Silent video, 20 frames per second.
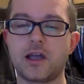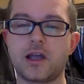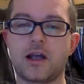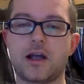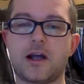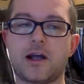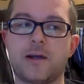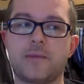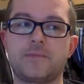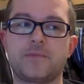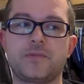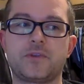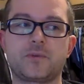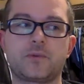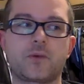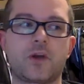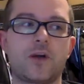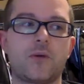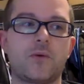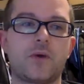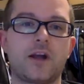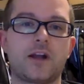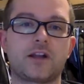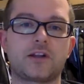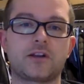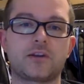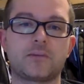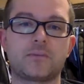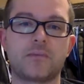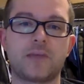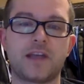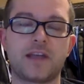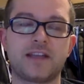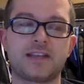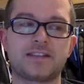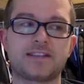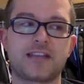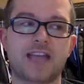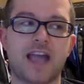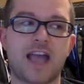The Rottweiler
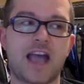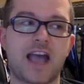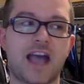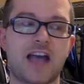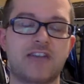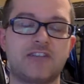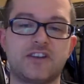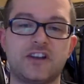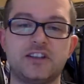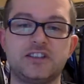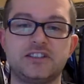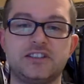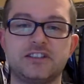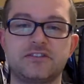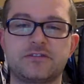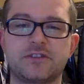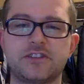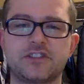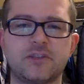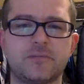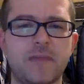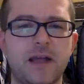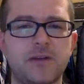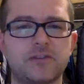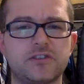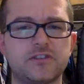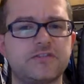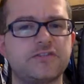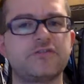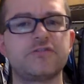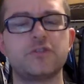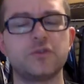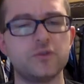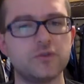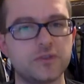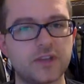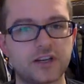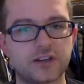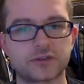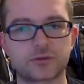might have a different amount of
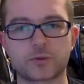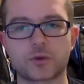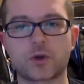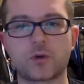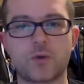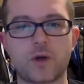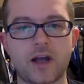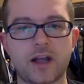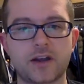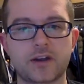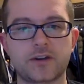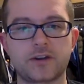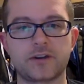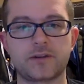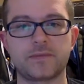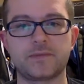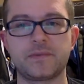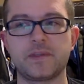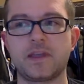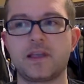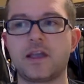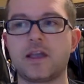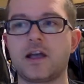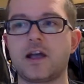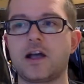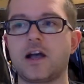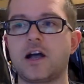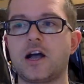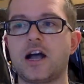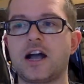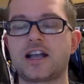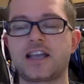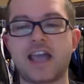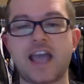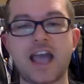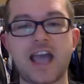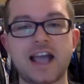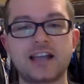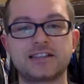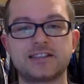food that is required. A
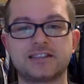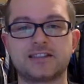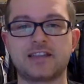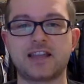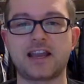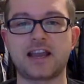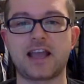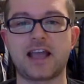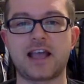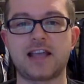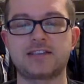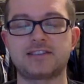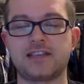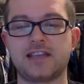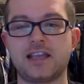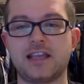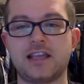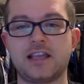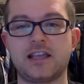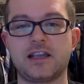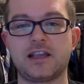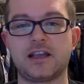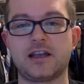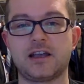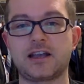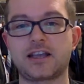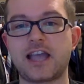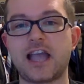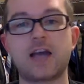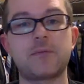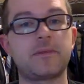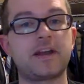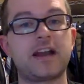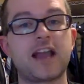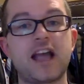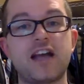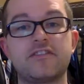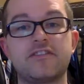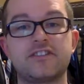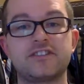cat that has a cat might
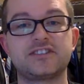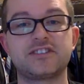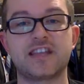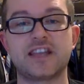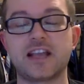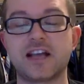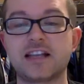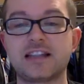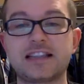have, say, a